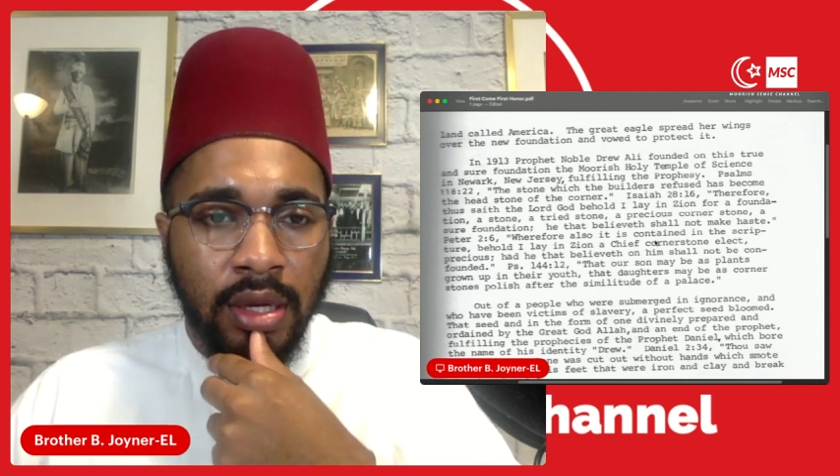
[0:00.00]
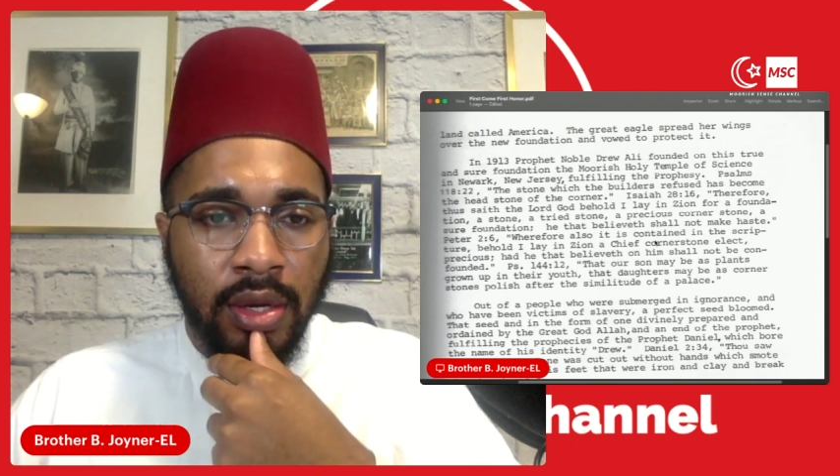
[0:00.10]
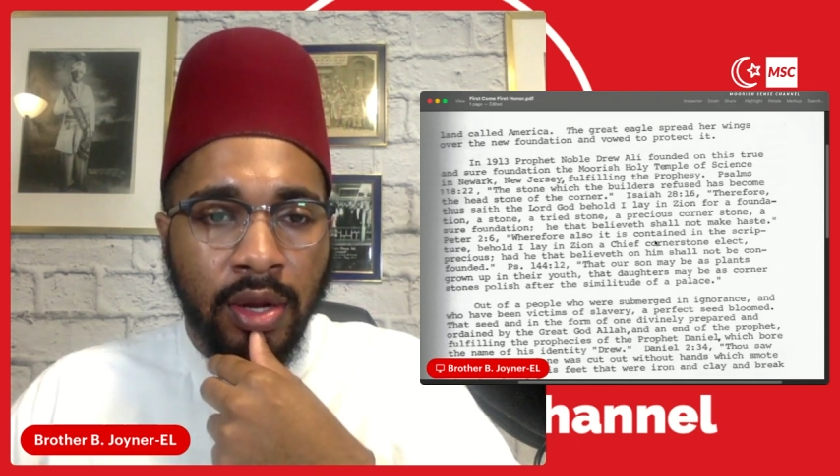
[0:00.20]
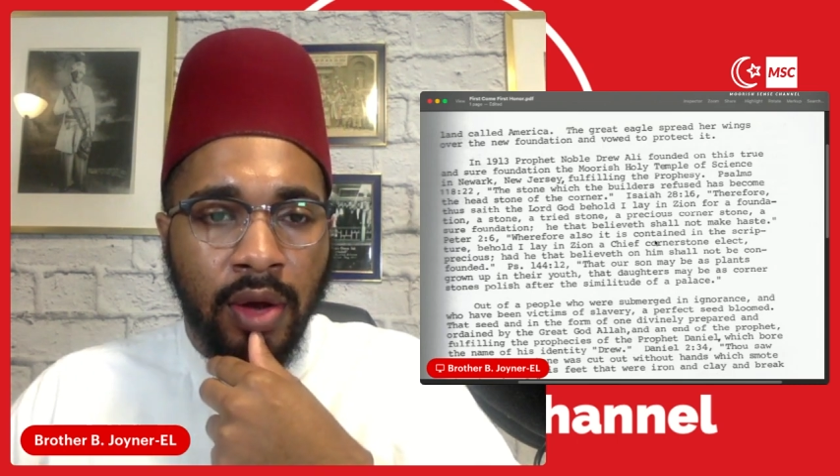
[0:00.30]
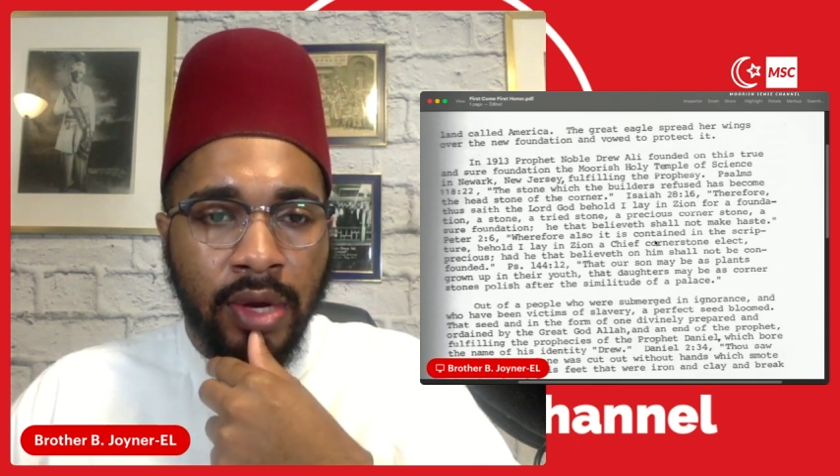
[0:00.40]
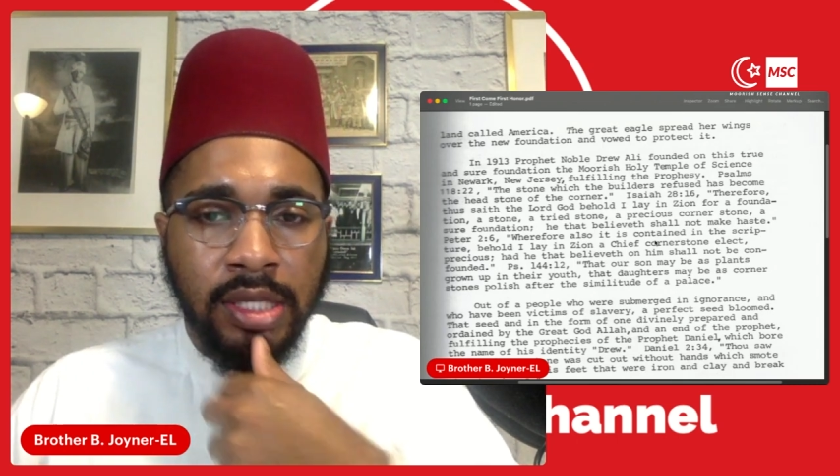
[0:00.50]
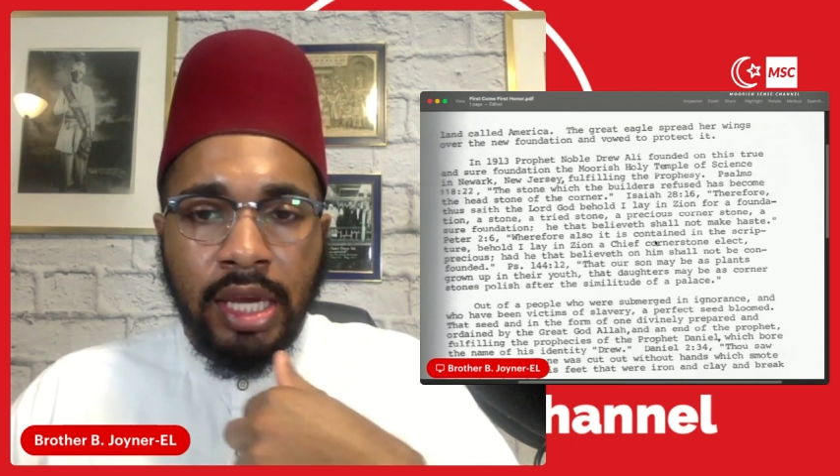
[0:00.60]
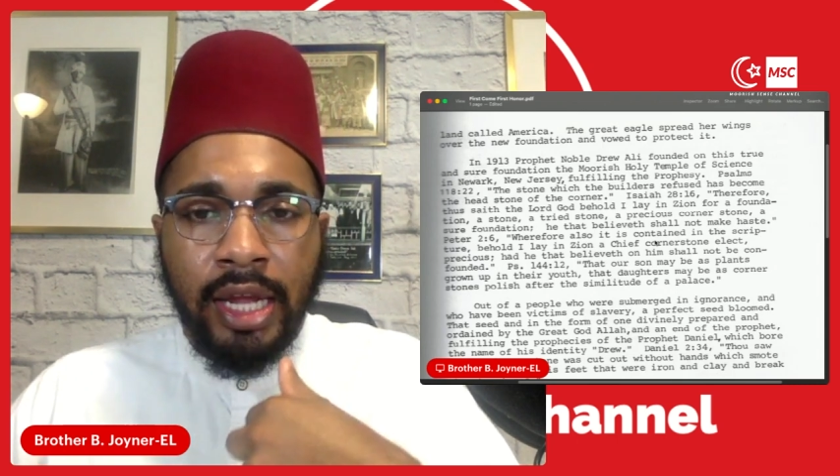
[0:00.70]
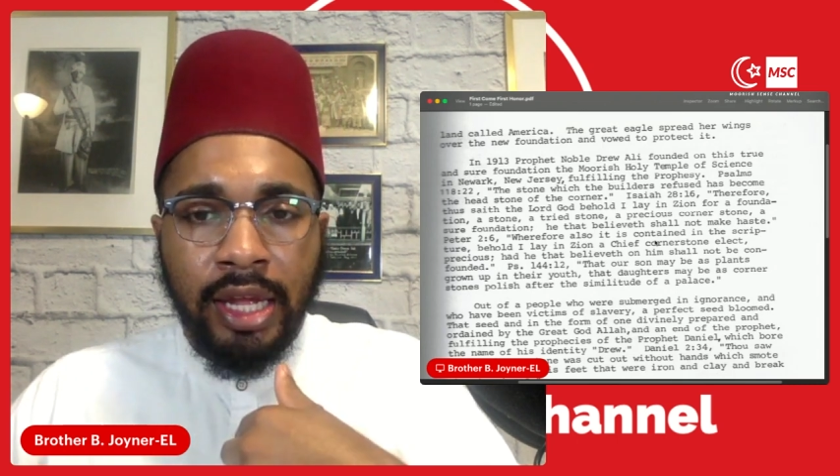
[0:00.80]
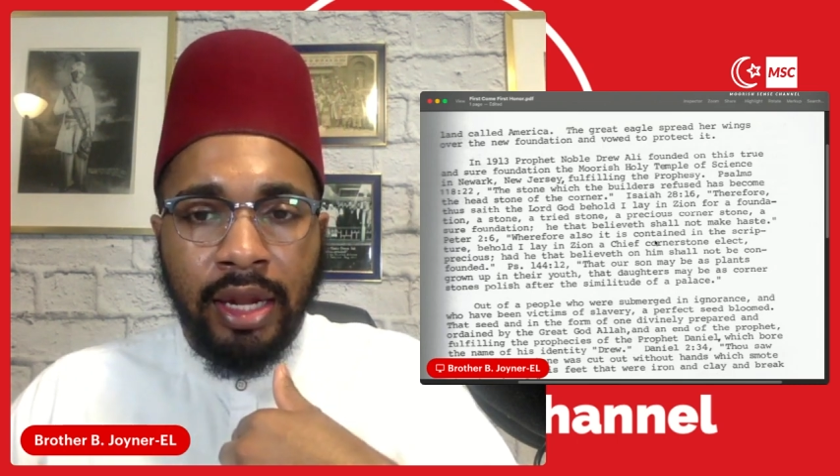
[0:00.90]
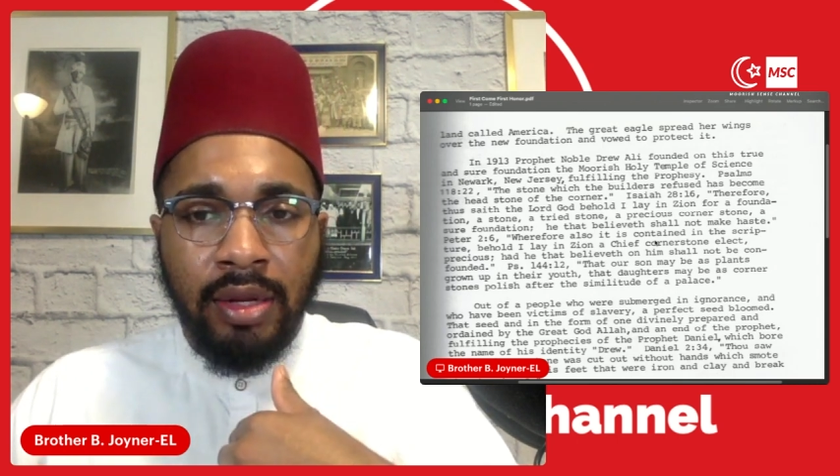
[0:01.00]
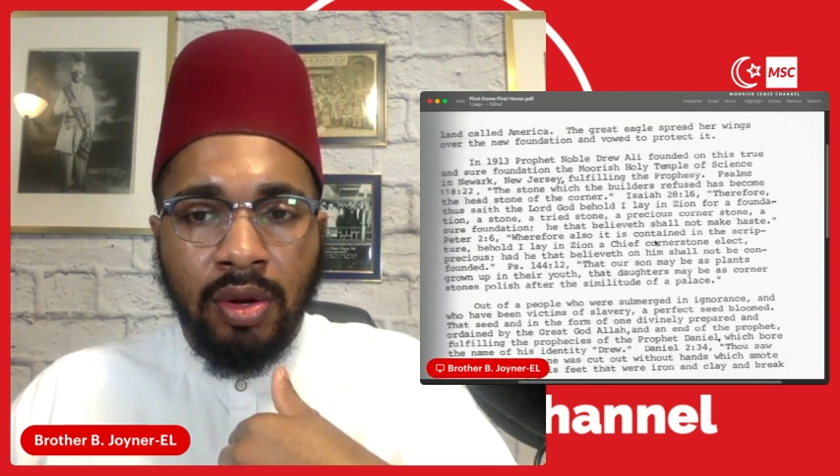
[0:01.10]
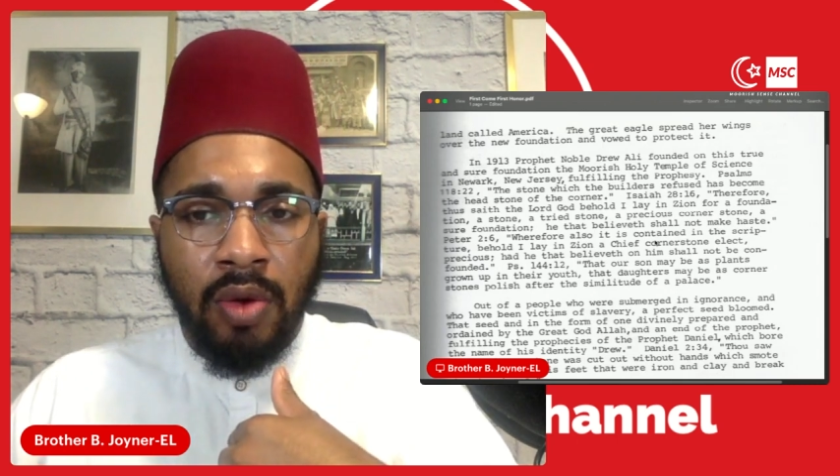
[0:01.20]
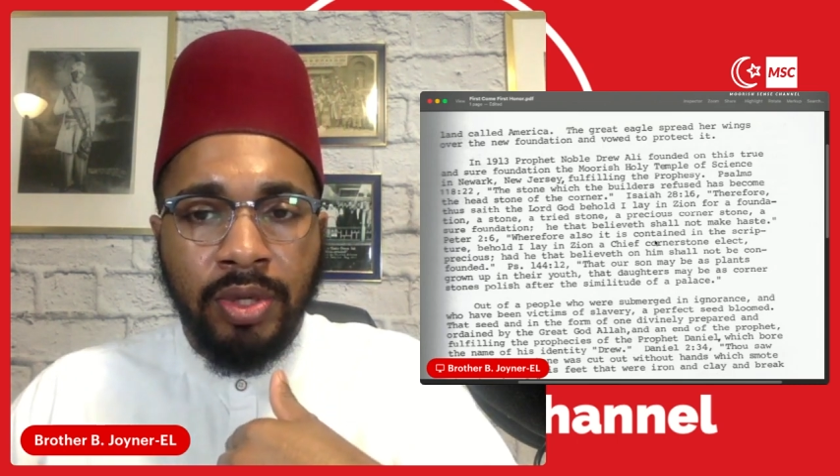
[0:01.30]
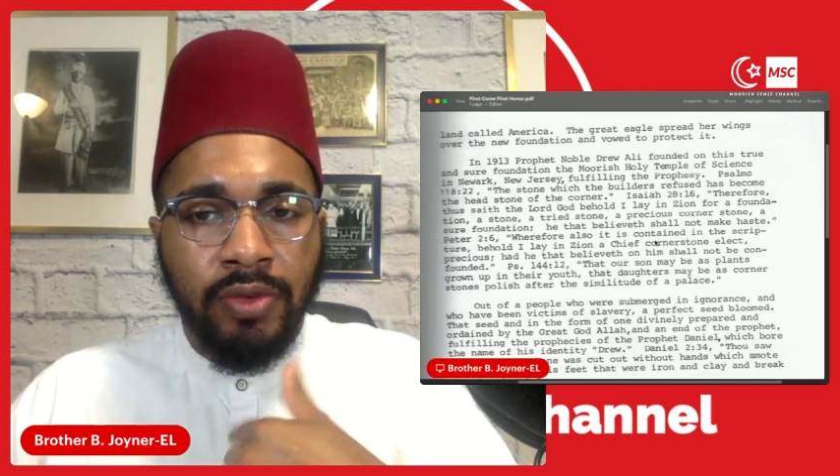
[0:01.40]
You know, he said that, we